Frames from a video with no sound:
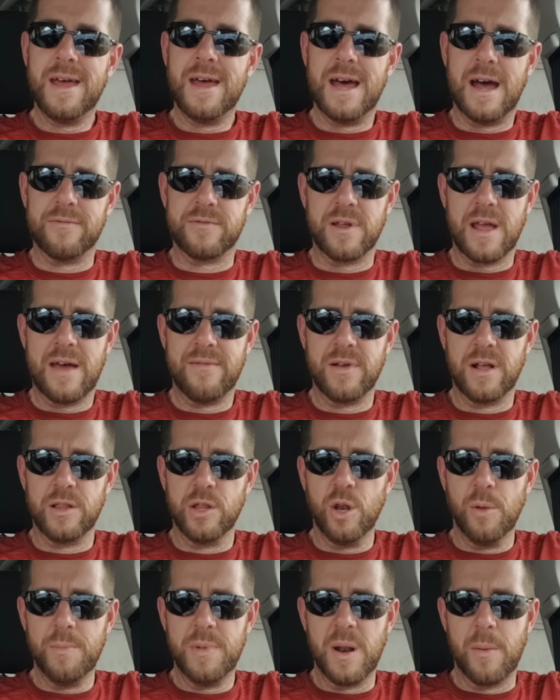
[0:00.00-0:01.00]
After having a
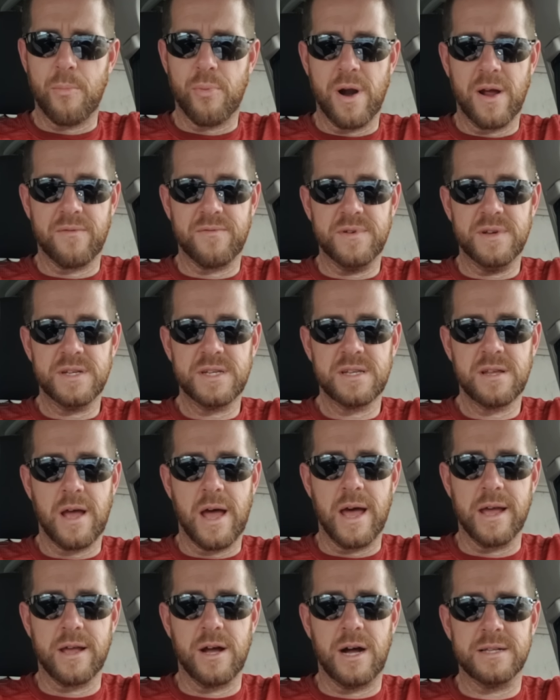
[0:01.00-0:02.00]
little bit of breakfast,
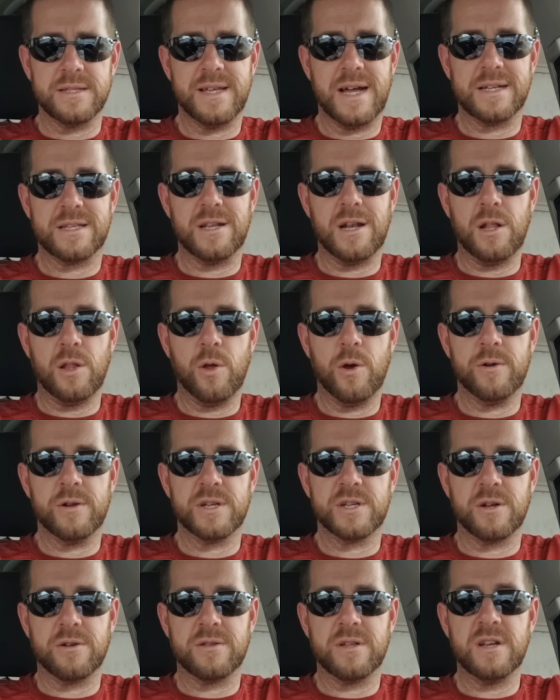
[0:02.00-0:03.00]
I contacted a lawyer to
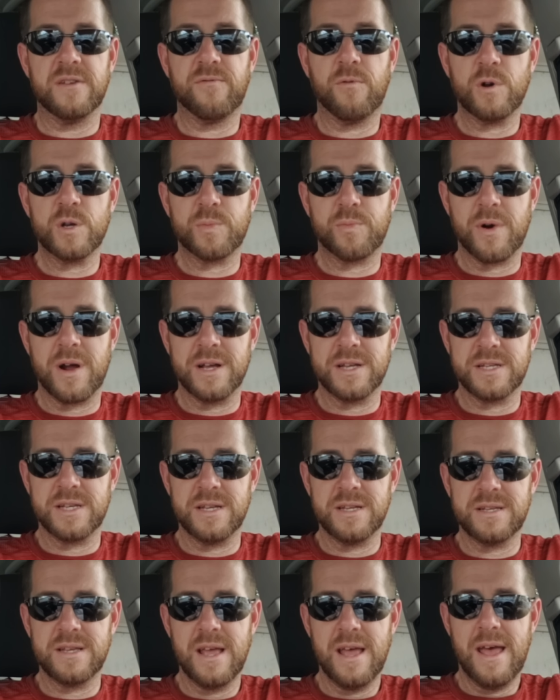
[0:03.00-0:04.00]
start the divorce
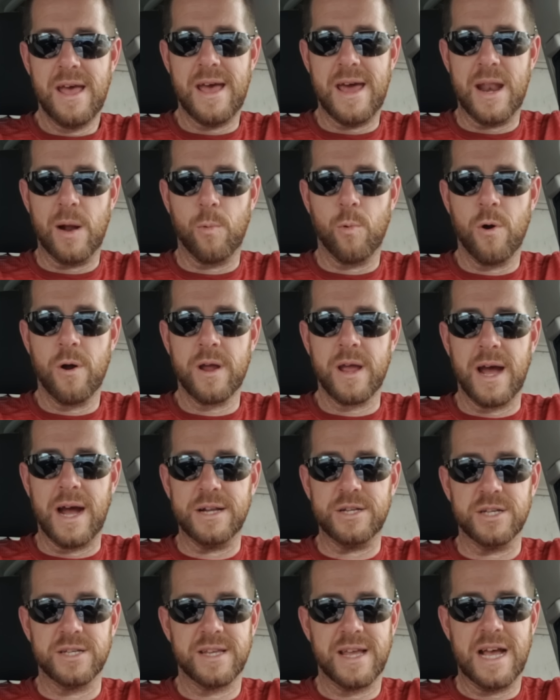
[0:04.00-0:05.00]
process, and at work,
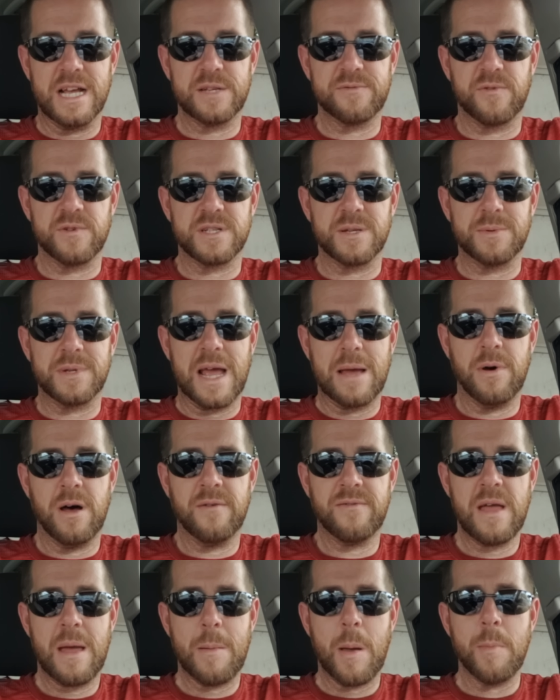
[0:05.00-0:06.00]
I just asked for some time
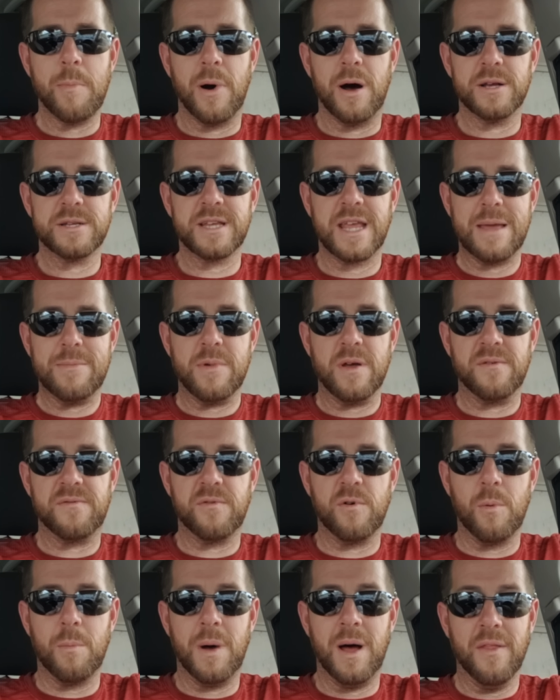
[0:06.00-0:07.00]
off, and my boss gave me a
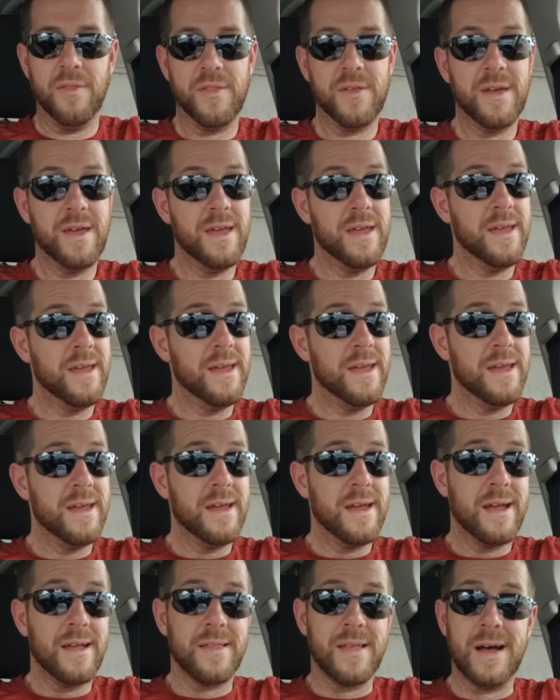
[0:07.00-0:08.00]
full month.
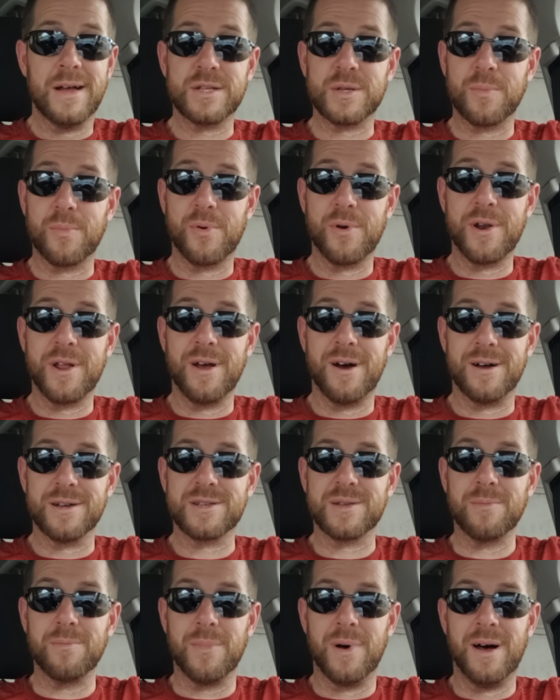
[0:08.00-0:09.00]
That is a pretty
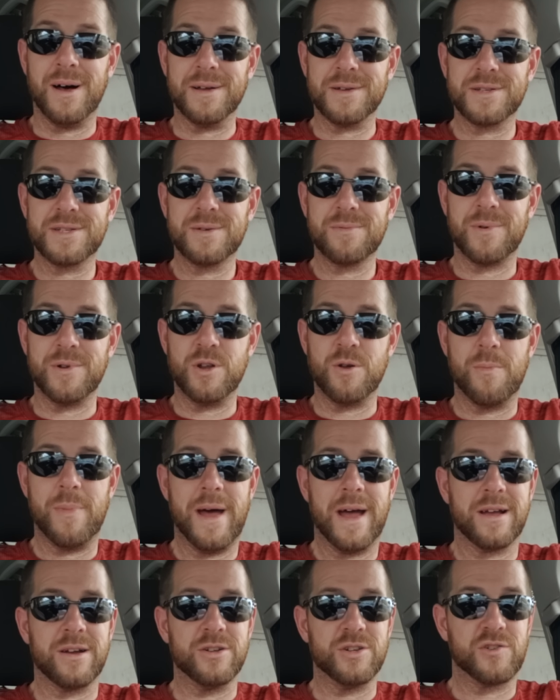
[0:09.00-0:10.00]
awesome boss. When you're
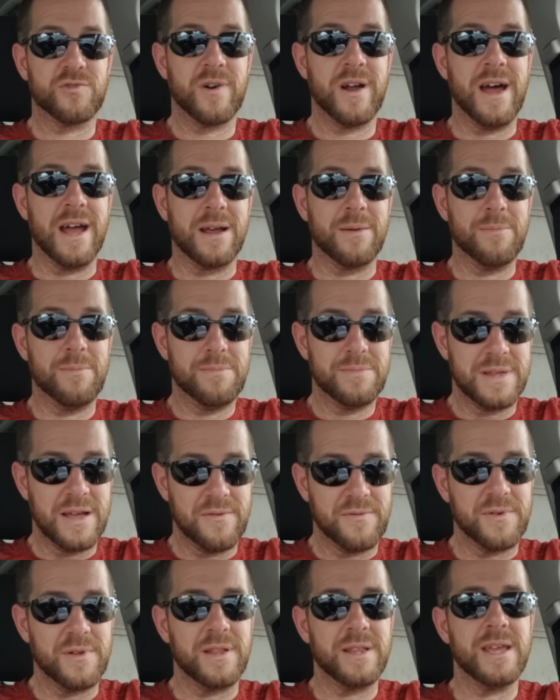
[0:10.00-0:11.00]
back on track,
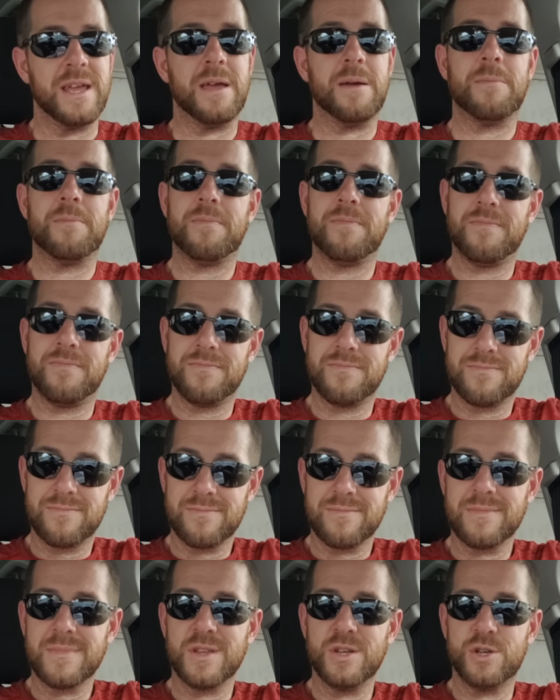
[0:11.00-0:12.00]
definitely
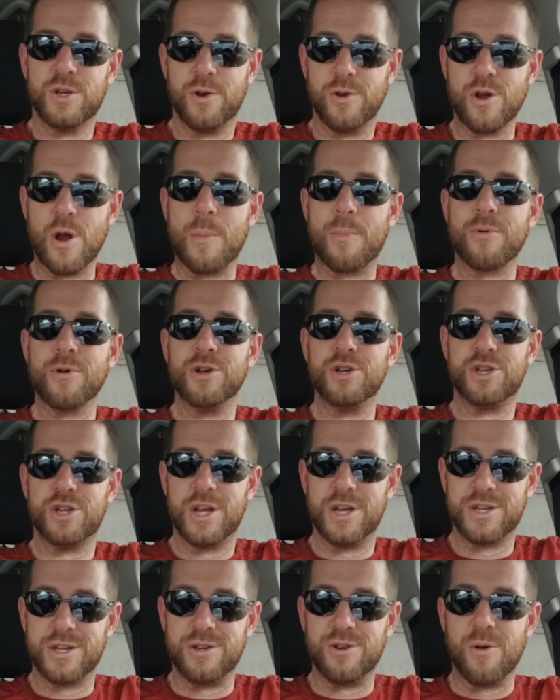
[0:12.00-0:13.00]
show your
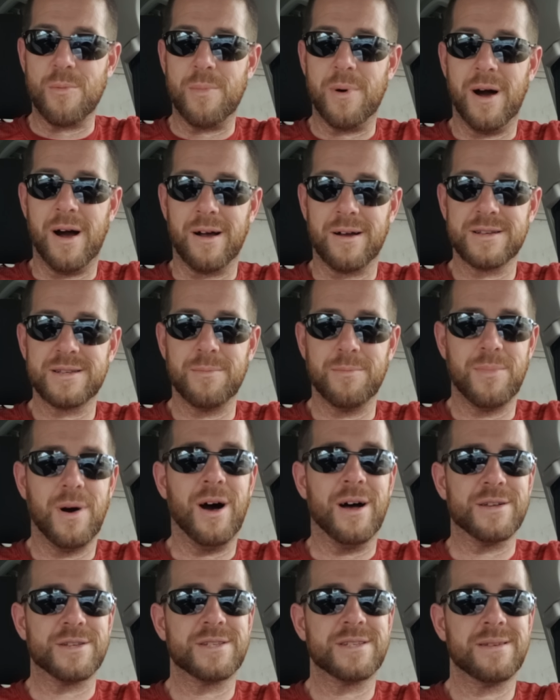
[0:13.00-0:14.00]
appreciation to your
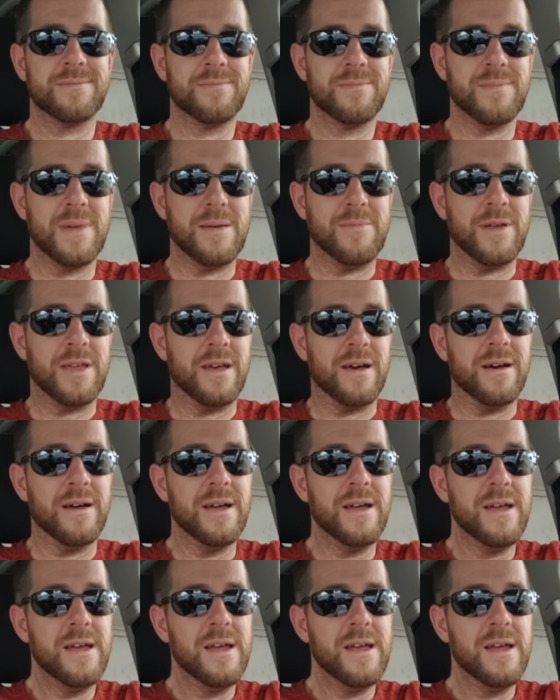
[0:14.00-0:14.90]
boss. Maybe a